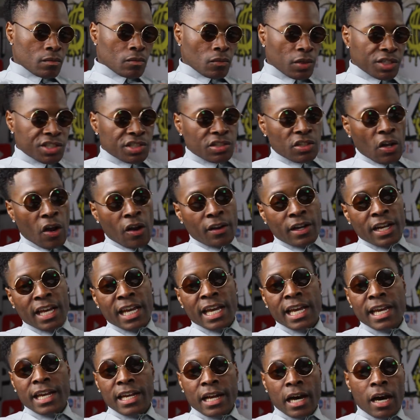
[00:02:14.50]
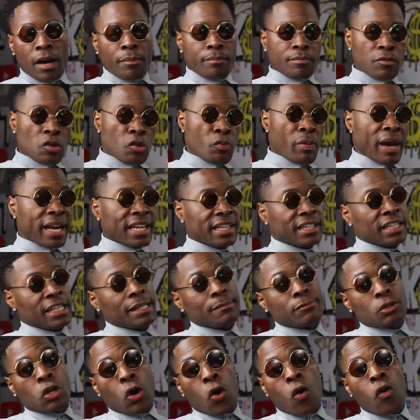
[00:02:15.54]
We starting to heat up. You better
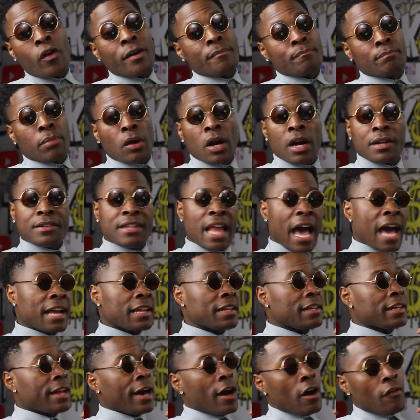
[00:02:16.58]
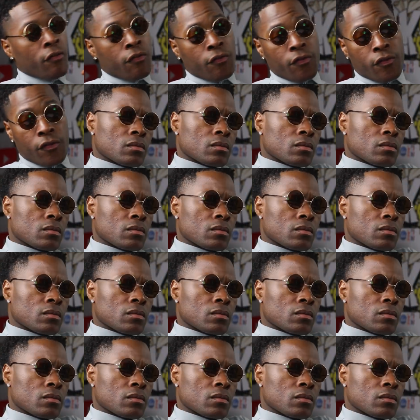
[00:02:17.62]
keep going, bro. Not enough.